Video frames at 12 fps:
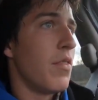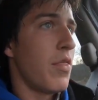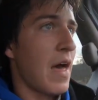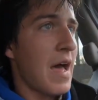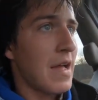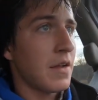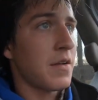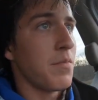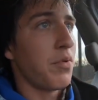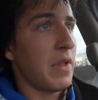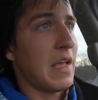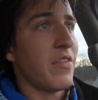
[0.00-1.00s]
that
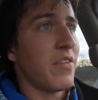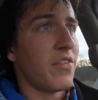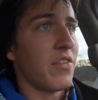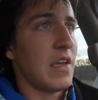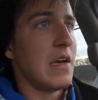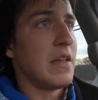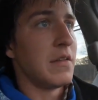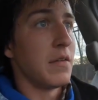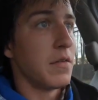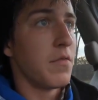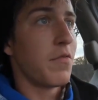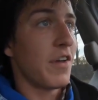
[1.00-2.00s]
complacency in
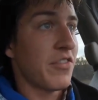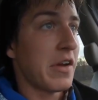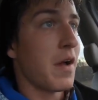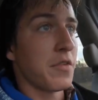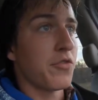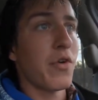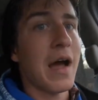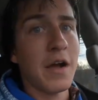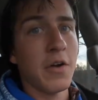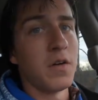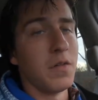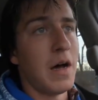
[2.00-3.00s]
fishing on the
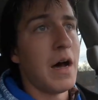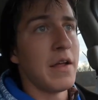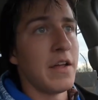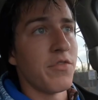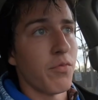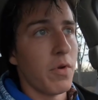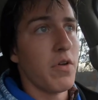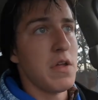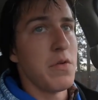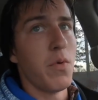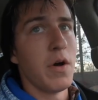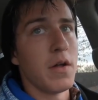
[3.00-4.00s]
tracker a lot is
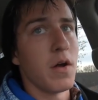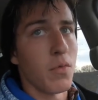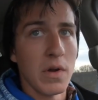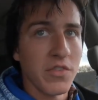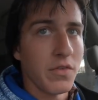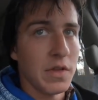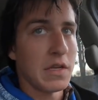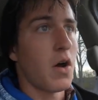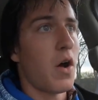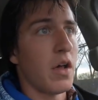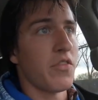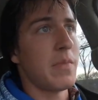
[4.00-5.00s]
really what originally
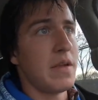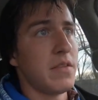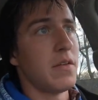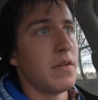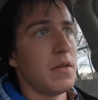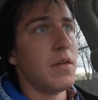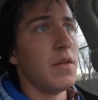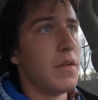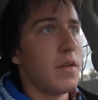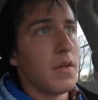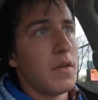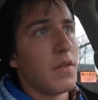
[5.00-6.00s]
caused me to
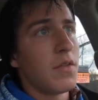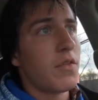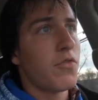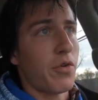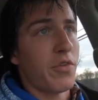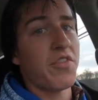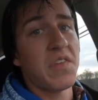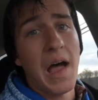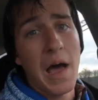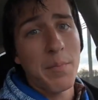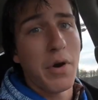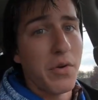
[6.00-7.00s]
sort of
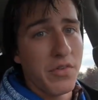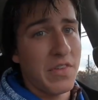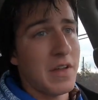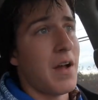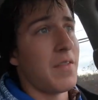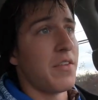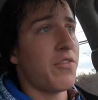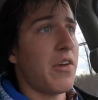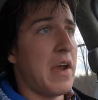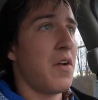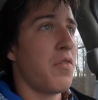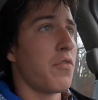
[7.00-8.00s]
stop posting on this
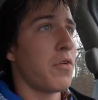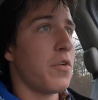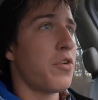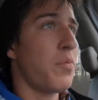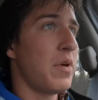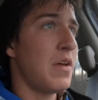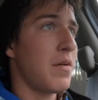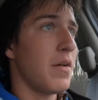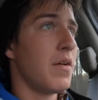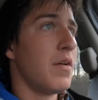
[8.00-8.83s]
channel for a little bit.